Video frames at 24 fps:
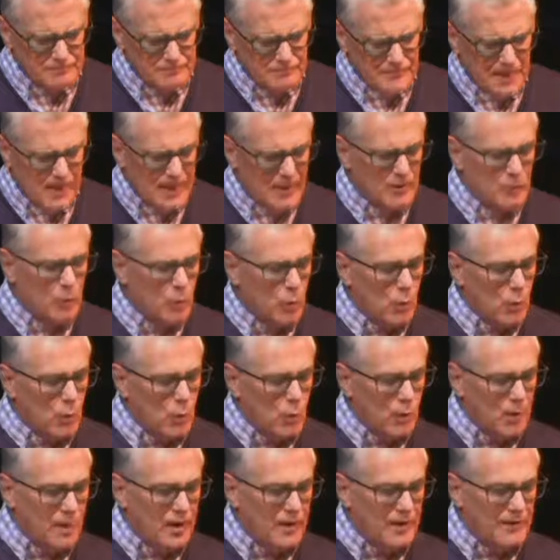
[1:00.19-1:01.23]
And
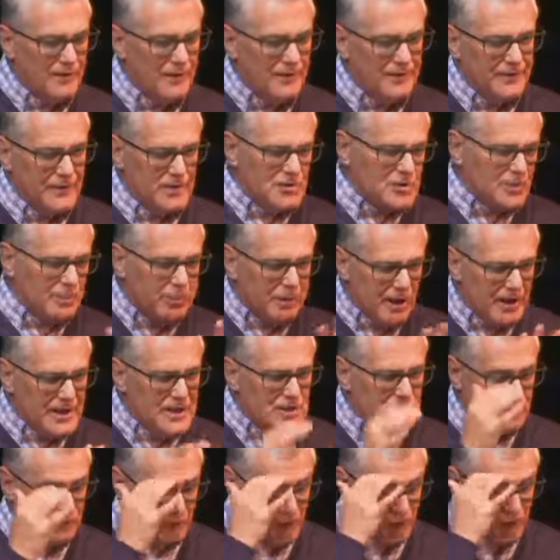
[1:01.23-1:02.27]
there's a
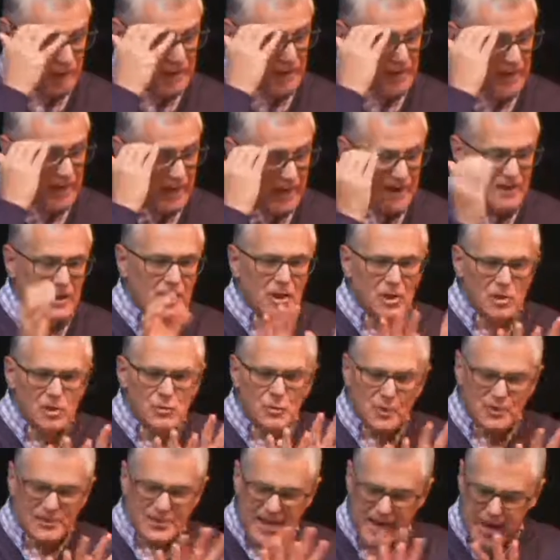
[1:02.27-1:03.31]
place for looking at, here's
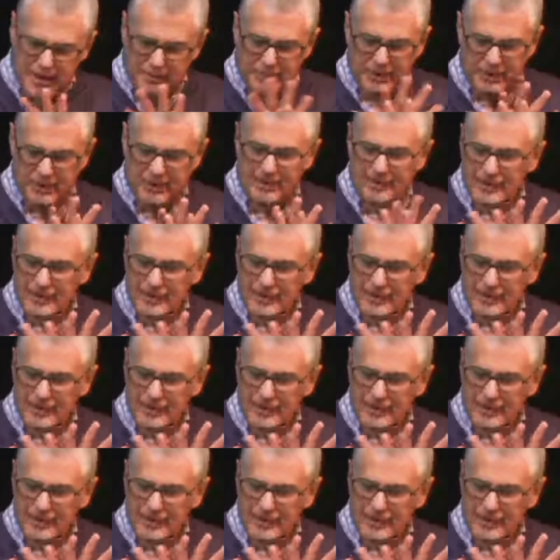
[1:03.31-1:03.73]
what's happening.